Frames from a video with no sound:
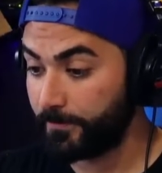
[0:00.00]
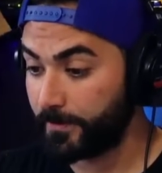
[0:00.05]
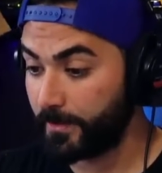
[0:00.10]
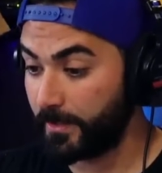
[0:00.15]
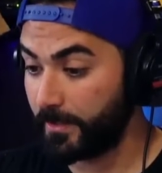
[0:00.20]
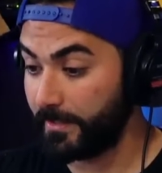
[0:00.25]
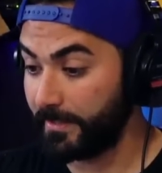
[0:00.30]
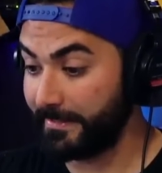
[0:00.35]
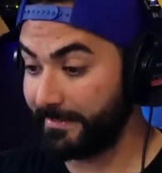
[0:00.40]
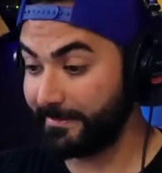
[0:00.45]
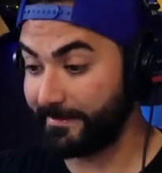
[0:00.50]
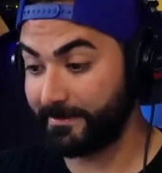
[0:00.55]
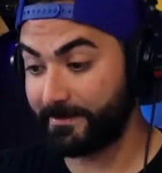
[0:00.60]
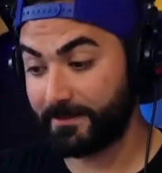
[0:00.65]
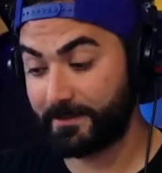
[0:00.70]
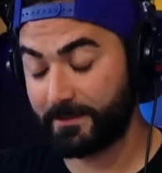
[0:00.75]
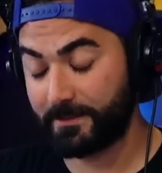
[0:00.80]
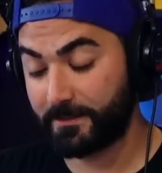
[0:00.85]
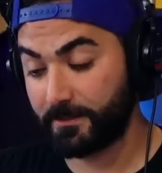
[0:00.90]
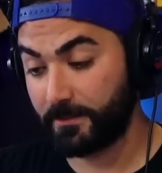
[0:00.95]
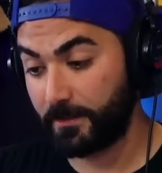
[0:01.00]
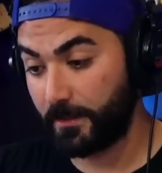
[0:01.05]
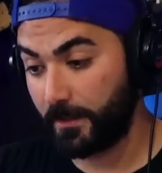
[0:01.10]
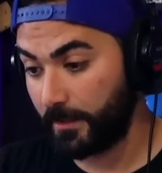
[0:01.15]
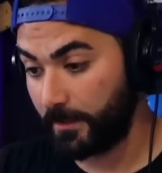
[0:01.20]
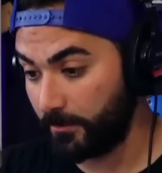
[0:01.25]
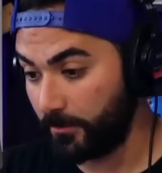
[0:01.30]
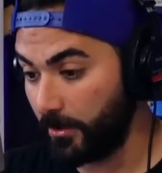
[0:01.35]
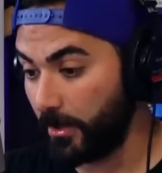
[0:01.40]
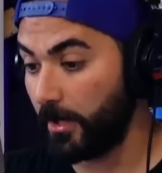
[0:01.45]
I
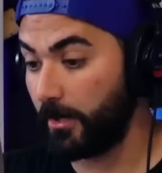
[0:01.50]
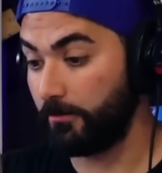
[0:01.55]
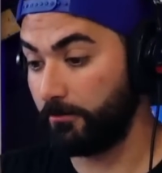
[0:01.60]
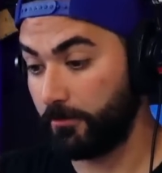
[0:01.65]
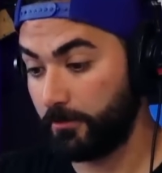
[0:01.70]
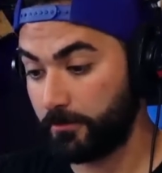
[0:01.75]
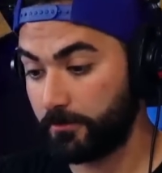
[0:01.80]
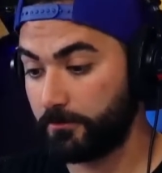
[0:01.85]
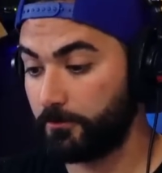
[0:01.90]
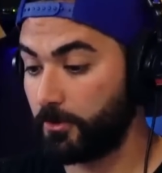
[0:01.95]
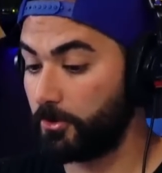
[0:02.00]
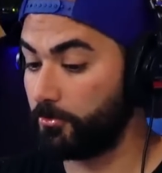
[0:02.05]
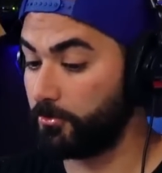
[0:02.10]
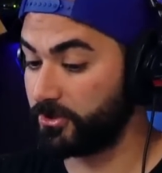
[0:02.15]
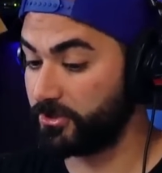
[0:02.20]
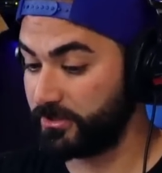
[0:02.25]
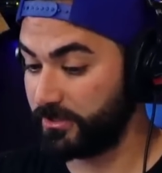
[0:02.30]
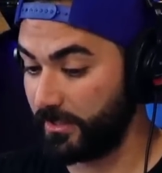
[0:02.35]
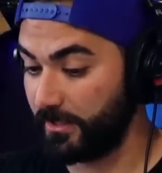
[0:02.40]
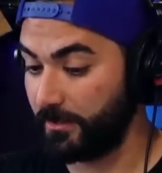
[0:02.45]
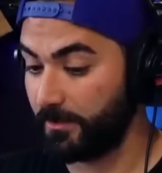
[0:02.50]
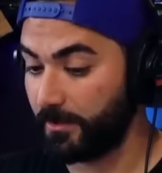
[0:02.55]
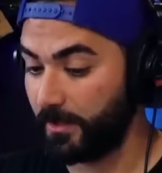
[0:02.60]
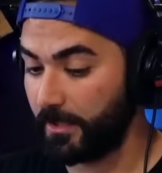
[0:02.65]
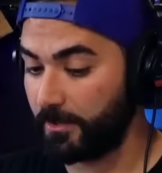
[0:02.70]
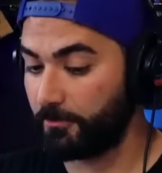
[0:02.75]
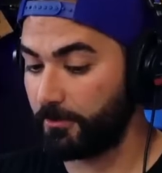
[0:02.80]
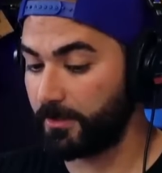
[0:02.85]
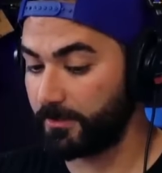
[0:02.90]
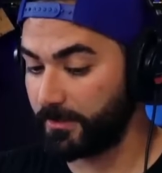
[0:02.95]
don't know. We'll see.
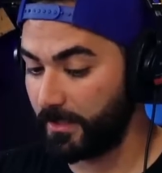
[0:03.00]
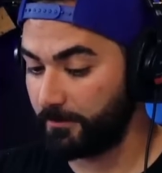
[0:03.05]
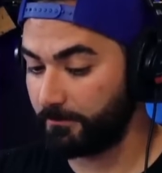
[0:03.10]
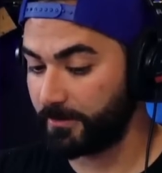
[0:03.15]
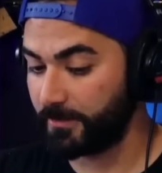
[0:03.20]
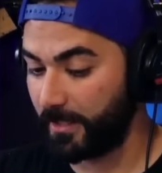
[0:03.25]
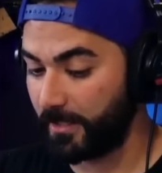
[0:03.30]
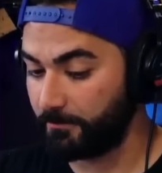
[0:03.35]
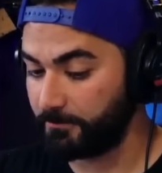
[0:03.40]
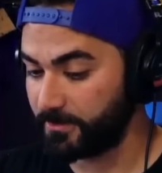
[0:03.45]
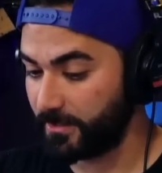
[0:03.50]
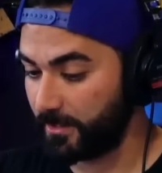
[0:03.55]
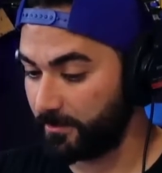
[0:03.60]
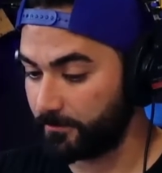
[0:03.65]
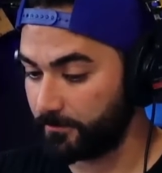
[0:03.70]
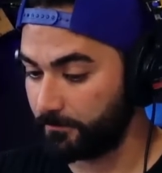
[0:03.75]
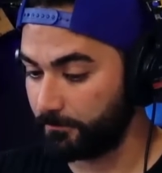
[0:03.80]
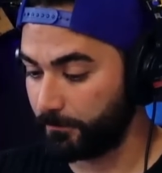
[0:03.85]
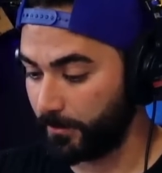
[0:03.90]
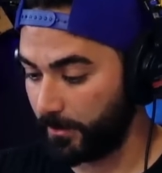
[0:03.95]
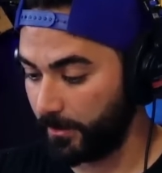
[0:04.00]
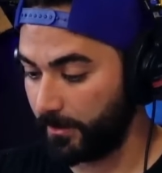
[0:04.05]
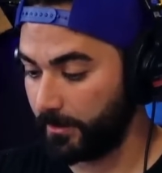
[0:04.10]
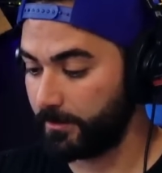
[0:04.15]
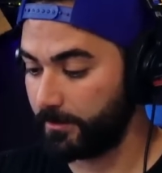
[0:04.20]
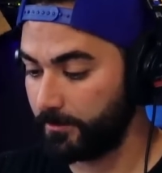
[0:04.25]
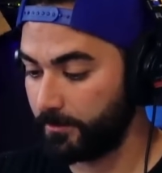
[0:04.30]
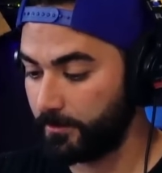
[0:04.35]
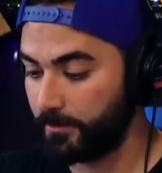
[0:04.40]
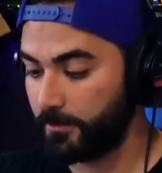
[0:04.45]
I don't want to name the names yet,
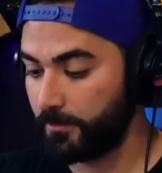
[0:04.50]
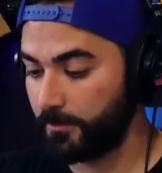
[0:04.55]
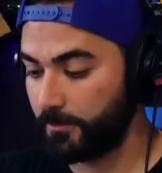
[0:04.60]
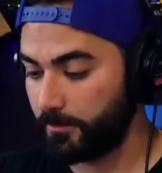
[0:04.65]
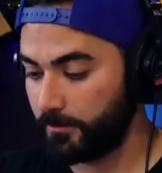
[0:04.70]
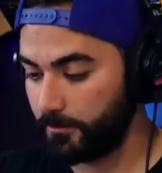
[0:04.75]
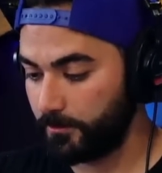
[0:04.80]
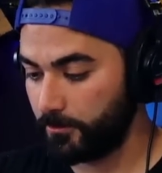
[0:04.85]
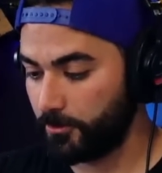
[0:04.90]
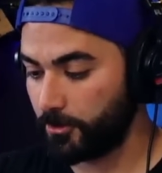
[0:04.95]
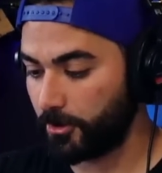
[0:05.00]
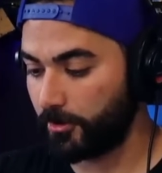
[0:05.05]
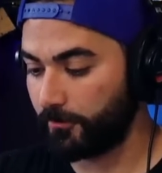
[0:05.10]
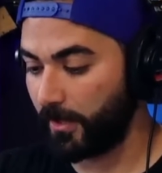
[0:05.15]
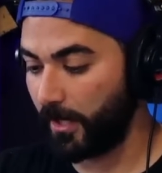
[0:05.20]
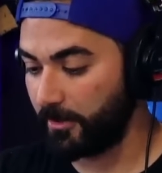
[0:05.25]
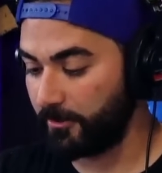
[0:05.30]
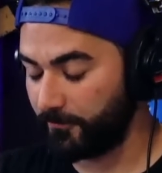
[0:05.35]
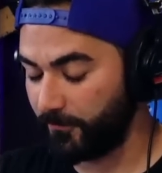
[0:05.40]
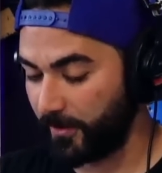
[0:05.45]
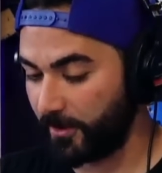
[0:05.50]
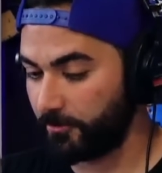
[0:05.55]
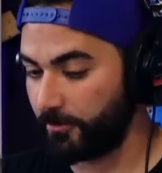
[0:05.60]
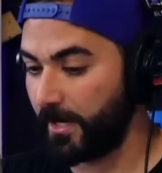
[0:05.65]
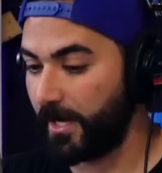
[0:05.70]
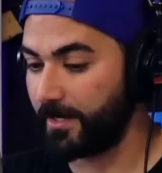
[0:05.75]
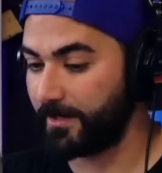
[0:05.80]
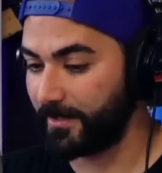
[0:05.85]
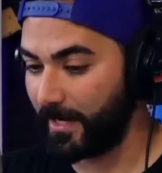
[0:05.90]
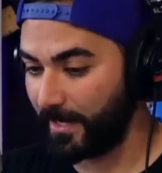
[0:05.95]
but you can kind of figure
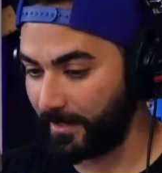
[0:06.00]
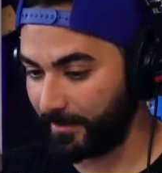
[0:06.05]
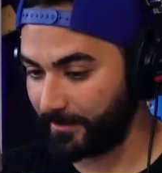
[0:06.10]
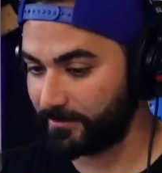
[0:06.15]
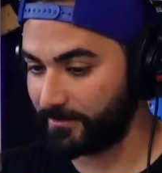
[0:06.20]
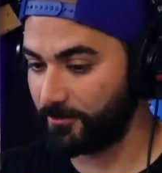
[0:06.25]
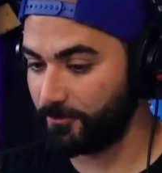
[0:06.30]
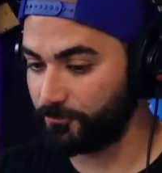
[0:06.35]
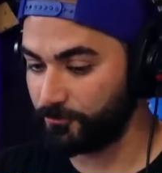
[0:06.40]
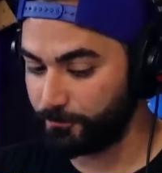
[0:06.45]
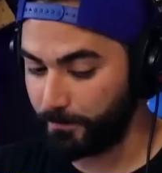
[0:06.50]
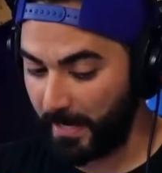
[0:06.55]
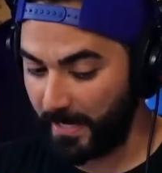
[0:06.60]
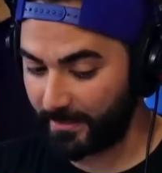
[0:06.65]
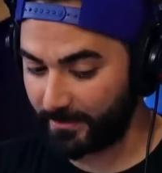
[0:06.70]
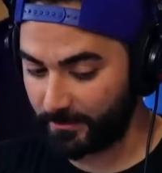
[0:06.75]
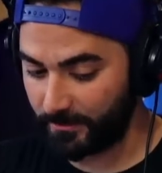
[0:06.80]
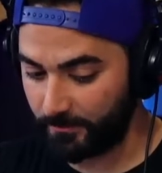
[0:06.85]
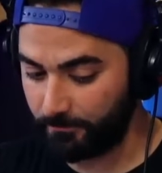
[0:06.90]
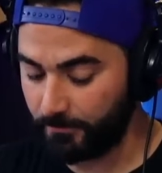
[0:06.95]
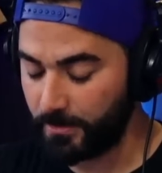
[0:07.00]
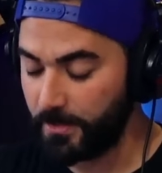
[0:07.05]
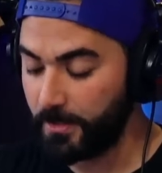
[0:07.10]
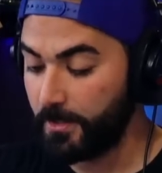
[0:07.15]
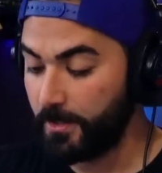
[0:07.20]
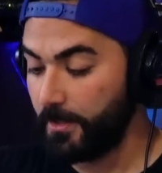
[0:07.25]
it out in NXT who's backing him.